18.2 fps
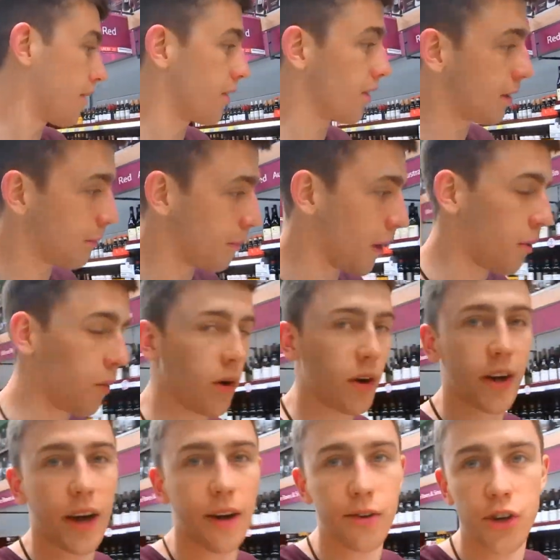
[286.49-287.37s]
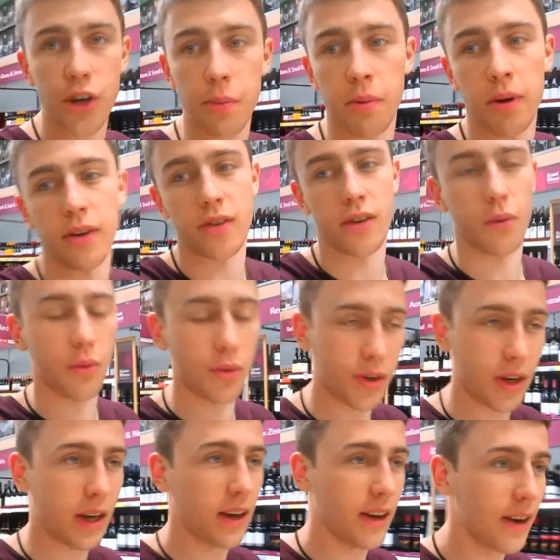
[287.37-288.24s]
then it might work out cheaper. So we'll
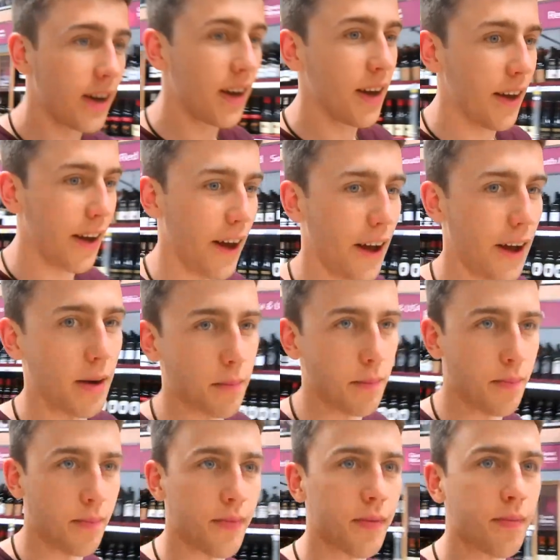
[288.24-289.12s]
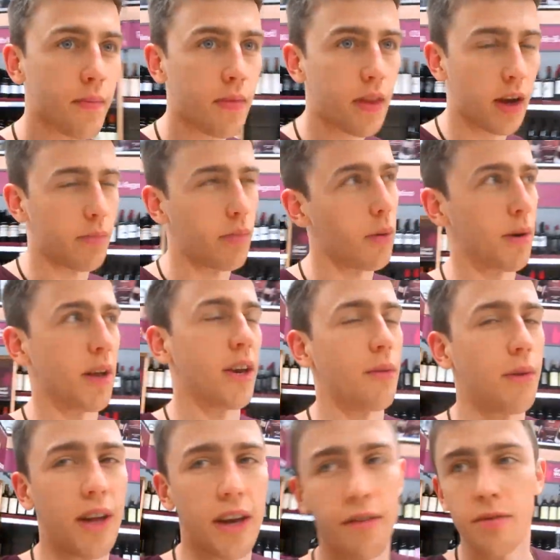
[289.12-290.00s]
see. I'll probably end
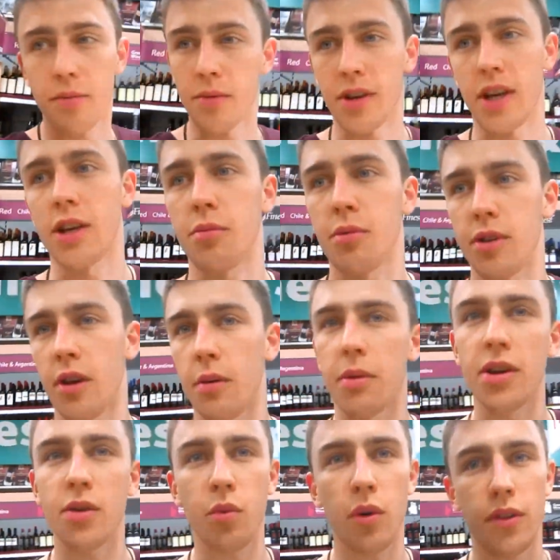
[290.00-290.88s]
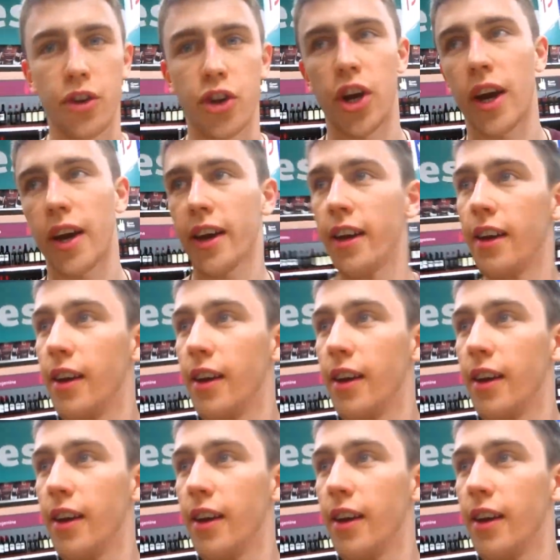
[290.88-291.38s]
up getting it from Sainsbury's there, but it's worth a check.